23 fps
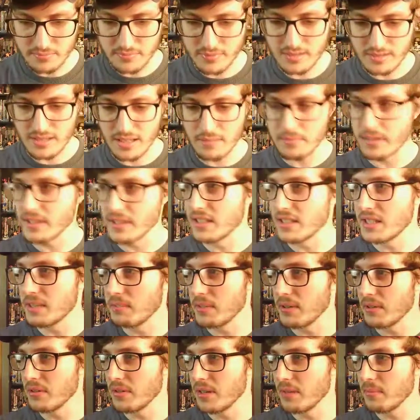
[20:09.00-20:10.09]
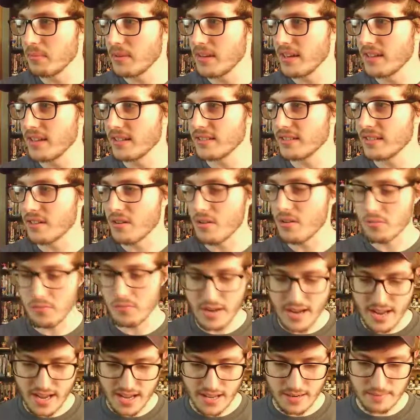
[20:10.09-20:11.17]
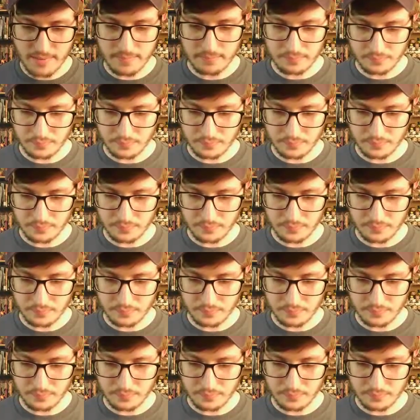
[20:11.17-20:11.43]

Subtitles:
something spilled up here. It's like all red.